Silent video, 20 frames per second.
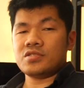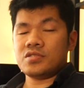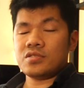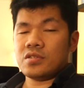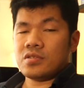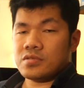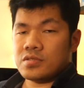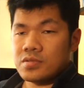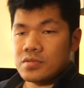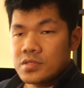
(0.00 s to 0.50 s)

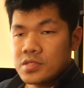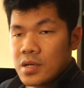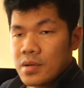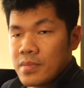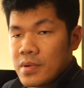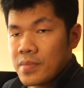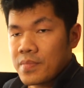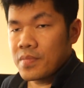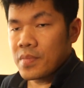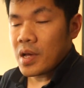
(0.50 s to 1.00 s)
so to
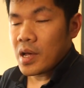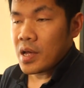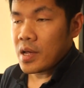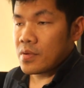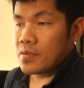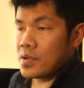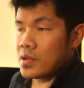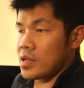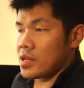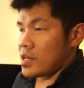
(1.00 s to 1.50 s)
sum up,
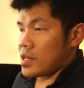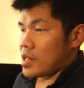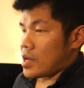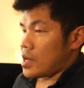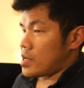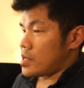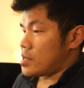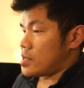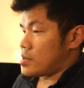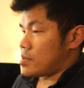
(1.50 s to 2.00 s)
I really
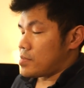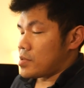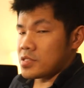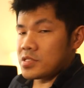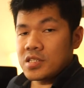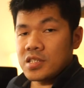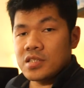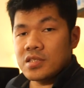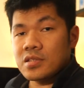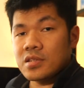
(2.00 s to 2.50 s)
like the
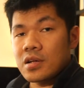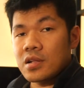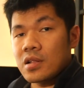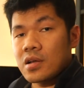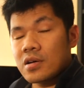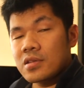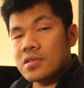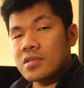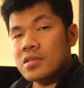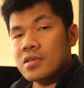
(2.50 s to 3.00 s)
machine a
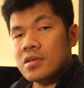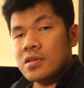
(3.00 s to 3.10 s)
lot.